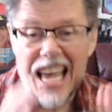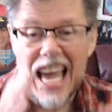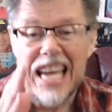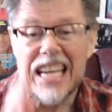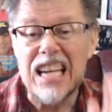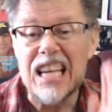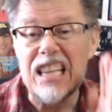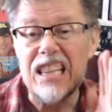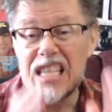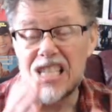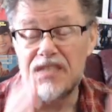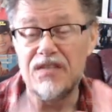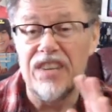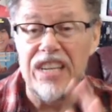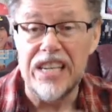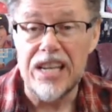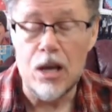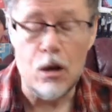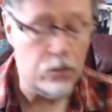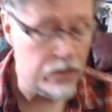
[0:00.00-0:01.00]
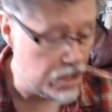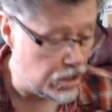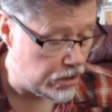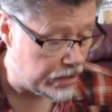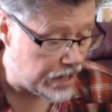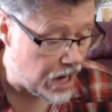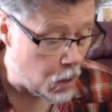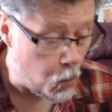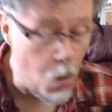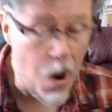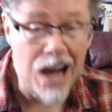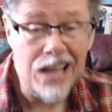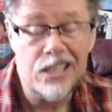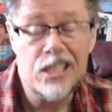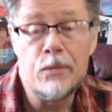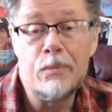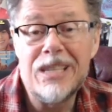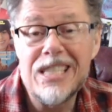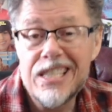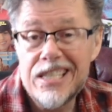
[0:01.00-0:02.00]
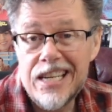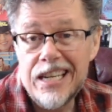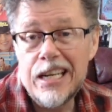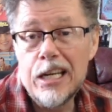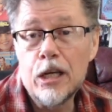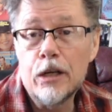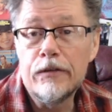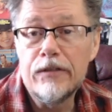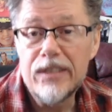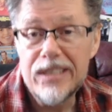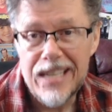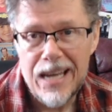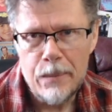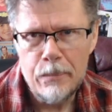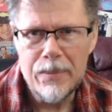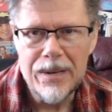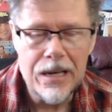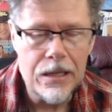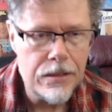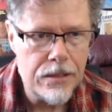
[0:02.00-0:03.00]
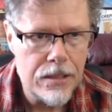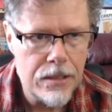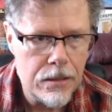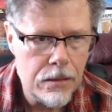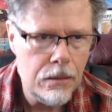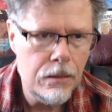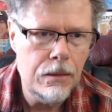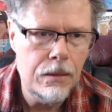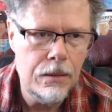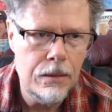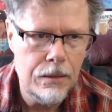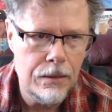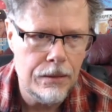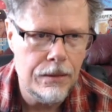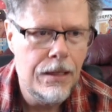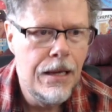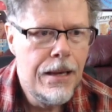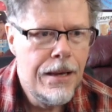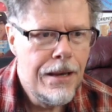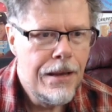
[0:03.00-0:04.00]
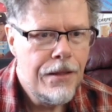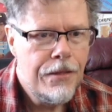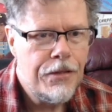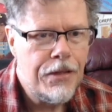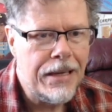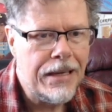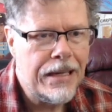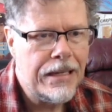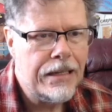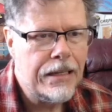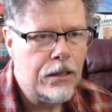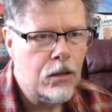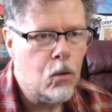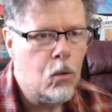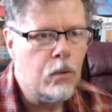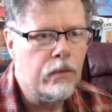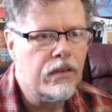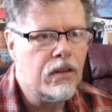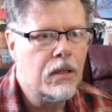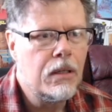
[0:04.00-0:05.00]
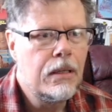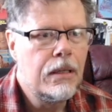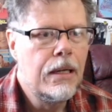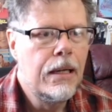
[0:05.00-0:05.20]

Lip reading: edit this video so you're not watching me sit here for 10 minutes thinking it over.